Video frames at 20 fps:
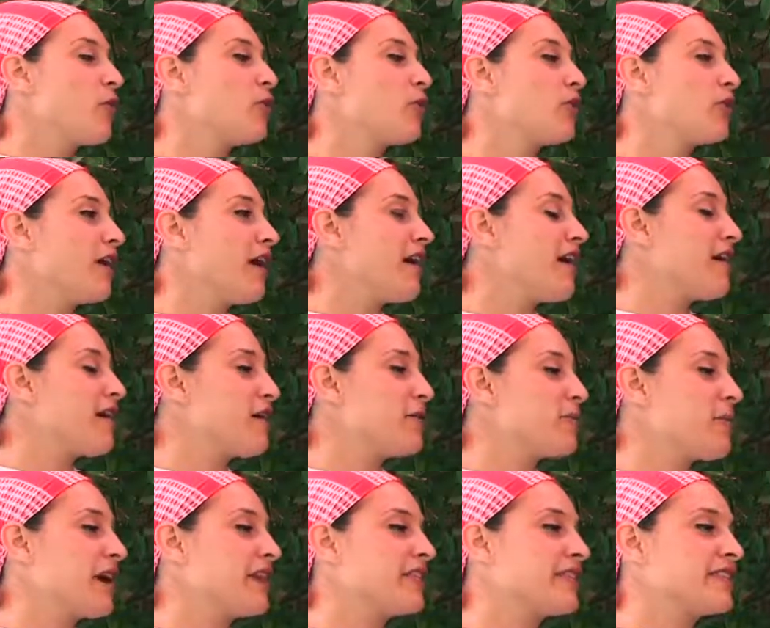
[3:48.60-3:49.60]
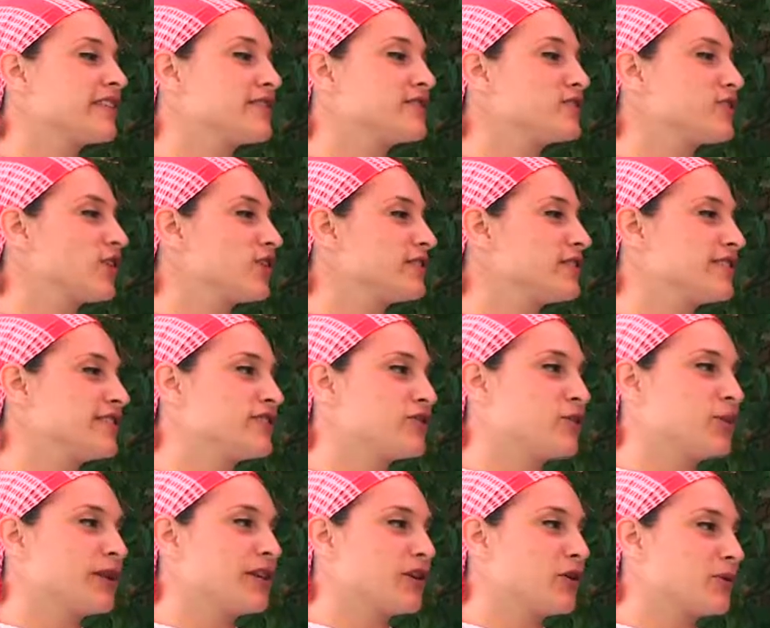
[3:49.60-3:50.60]
Well, I think that salty and
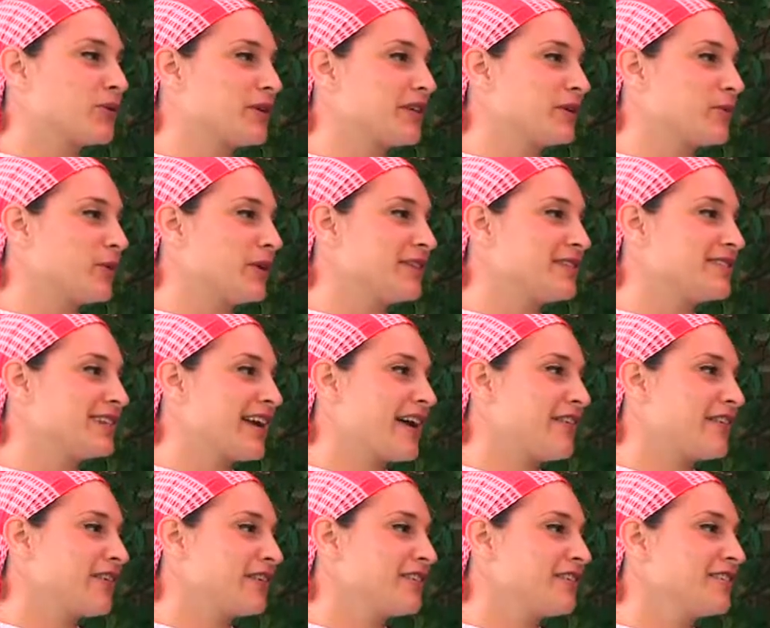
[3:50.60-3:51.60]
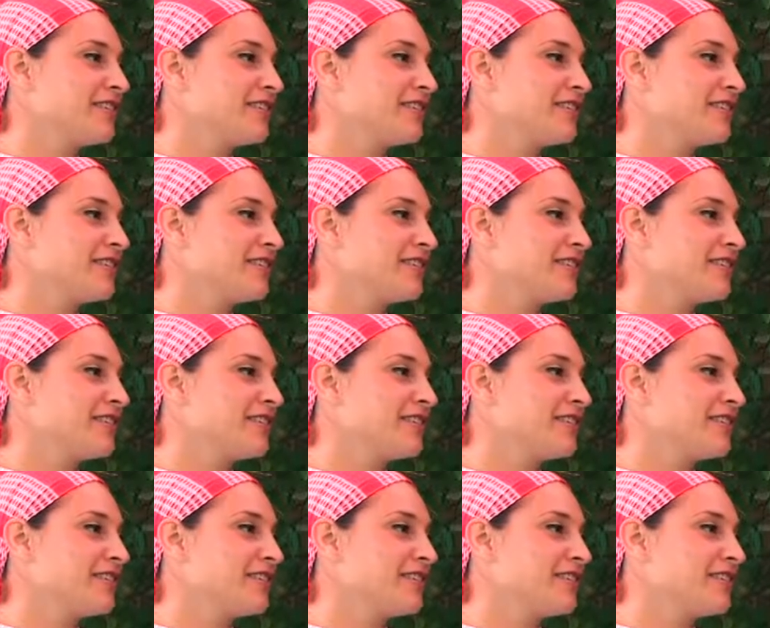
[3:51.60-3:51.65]
sweet go really well together.